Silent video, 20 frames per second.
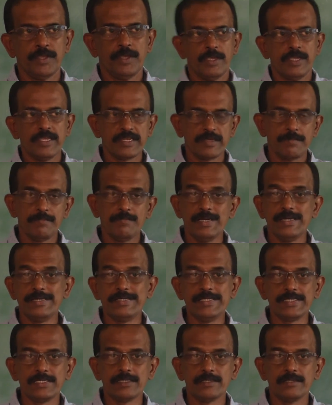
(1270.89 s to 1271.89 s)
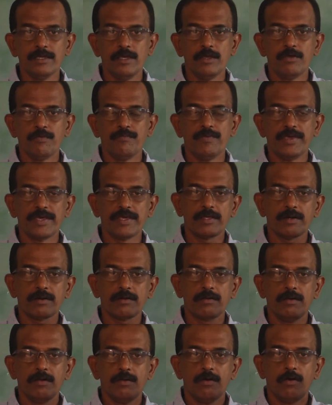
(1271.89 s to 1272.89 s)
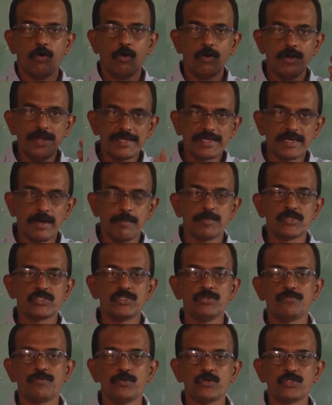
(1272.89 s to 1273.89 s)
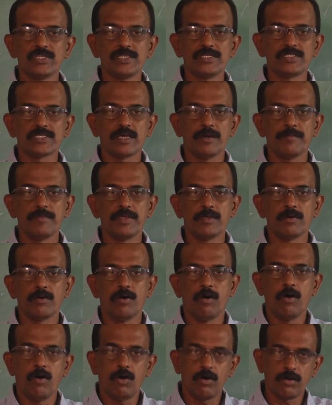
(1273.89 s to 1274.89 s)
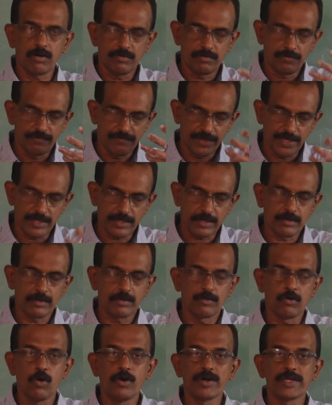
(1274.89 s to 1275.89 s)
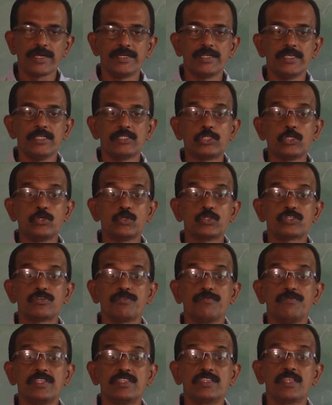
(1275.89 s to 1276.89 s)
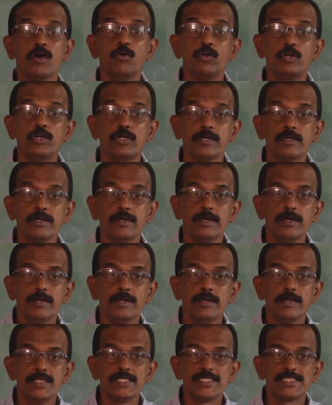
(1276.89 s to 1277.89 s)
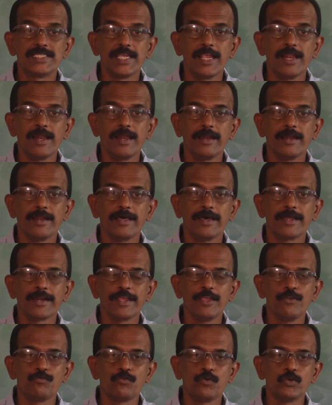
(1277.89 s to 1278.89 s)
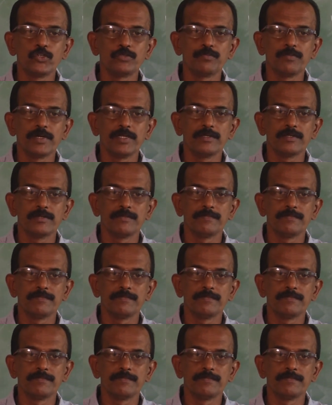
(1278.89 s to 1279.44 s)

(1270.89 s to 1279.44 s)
in a building where only compressive force is coming, or where concrete is used without steel reinforcement?